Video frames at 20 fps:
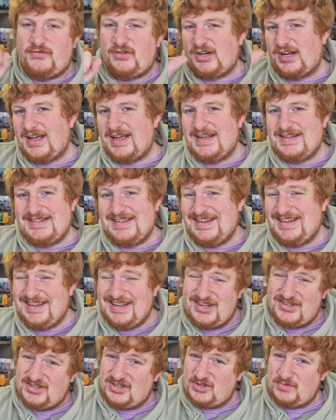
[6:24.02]
Variety
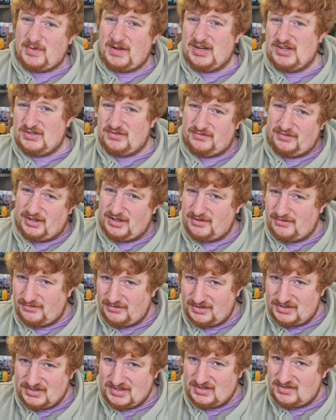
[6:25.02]
is the spice of life,
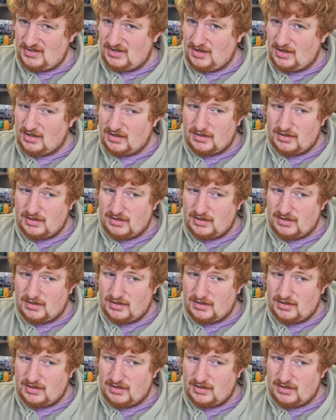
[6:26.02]
as they say.